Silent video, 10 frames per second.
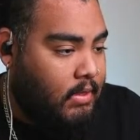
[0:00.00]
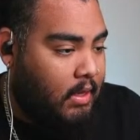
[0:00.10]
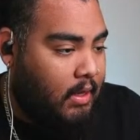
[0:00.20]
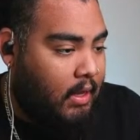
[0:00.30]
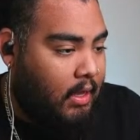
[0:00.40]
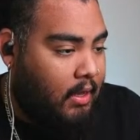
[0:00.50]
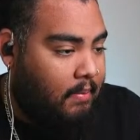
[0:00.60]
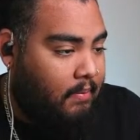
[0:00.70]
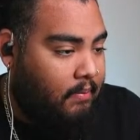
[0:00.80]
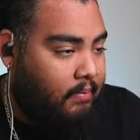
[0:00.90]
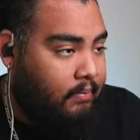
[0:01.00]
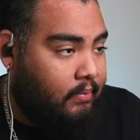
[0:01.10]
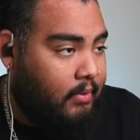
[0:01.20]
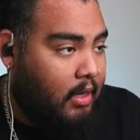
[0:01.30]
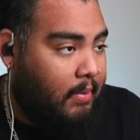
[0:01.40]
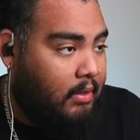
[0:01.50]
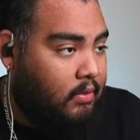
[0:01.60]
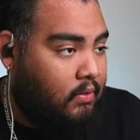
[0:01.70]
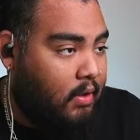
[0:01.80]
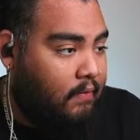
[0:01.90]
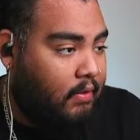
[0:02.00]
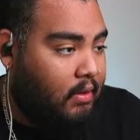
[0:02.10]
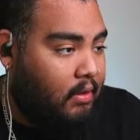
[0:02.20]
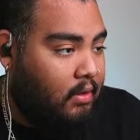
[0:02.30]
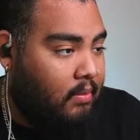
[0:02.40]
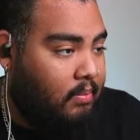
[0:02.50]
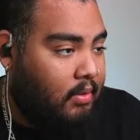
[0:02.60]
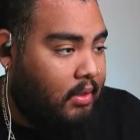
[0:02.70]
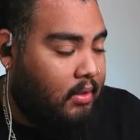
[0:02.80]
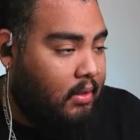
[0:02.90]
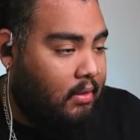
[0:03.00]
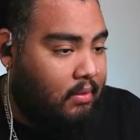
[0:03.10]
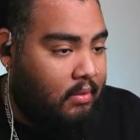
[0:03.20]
Gotta make this graphic here, put that there.